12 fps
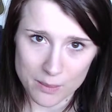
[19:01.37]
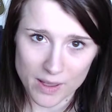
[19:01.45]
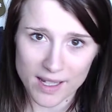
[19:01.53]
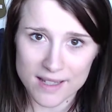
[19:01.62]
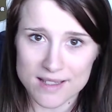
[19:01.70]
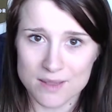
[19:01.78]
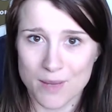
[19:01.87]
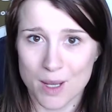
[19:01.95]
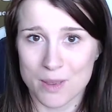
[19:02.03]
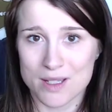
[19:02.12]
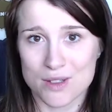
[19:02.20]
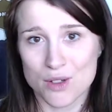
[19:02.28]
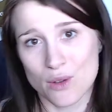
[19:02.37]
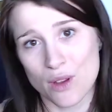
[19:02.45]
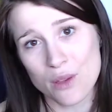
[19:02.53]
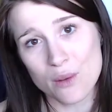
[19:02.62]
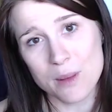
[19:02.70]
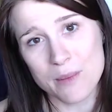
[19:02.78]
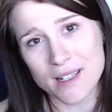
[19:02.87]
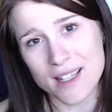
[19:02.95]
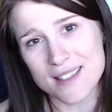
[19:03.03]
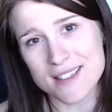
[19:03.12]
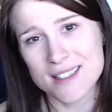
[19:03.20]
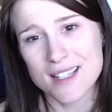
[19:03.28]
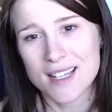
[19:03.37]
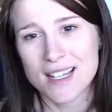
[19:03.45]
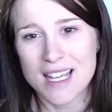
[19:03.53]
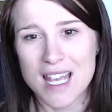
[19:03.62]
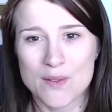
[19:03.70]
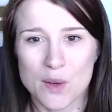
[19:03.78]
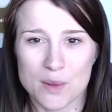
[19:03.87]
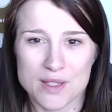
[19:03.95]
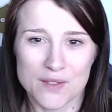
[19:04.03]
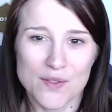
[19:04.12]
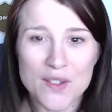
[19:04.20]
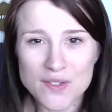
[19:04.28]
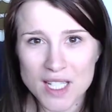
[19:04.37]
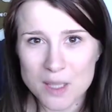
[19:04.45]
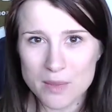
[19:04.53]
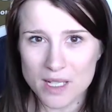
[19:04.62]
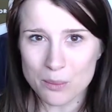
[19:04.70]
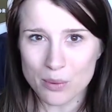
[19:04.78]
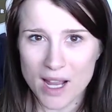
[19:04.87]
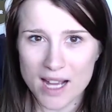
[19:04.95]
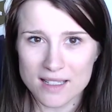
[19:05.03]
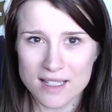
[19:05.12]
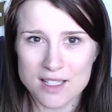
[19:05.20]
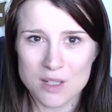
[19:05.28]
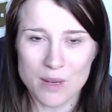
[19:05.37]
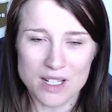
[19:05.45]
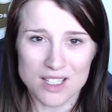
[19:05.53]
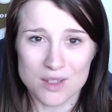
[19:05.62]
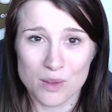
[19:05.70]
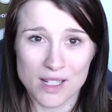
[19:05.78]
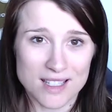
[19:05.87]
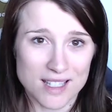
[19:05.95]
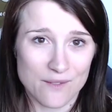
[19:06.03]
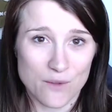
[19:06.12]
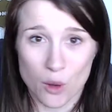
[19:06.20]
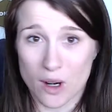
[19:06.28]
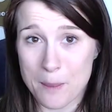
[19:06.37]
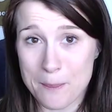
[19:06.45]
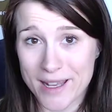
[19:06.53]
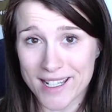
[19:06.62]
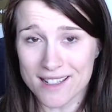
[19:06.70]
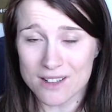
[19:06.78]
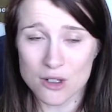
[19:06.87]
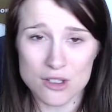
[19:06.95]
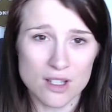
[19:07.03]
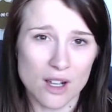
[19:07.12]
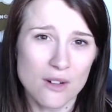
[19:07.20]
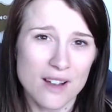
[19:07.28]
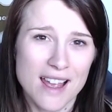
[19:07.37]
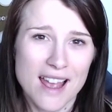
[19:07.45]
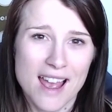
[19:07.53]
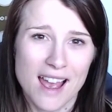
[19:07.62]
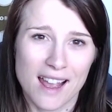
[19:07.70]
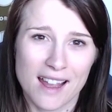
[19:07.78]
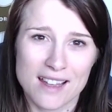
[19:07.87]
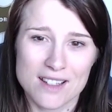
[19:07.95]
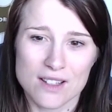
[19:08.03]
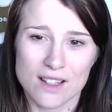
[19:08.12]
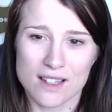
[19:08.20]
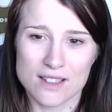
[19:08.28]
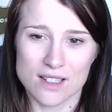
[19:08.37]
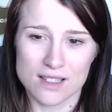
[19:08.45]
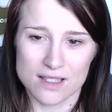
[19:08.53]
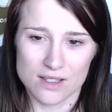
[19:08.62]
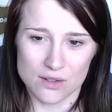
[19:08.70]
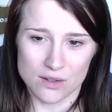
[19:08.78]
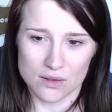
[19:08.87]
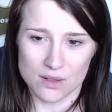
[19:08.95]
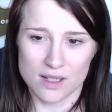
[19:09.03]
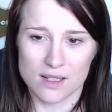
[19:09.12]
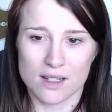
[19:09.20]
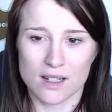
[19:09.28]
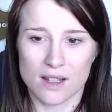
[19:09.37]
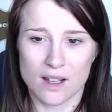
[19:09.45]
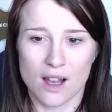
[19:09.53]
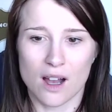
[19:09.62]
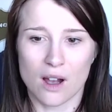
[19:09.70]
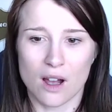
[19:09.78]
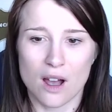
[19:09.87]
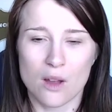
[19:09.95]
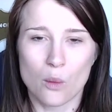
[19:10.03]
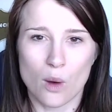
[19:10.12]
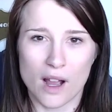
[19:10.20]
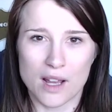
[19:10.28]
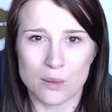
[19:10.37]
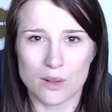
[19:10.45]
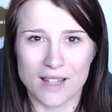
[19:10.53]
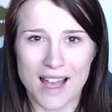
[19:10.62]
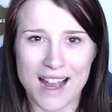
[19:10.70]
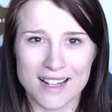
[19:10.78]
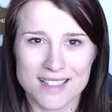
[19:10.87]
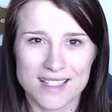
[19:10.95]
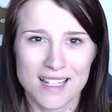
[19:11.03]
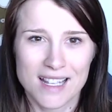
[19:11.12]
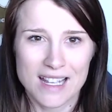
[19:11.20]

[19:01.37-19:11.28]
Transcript: minutes, maybe it's 2 to 3 minutes. If it was a 15 minute practice, you might just want to sit for a minute or so and just to unwind, relax,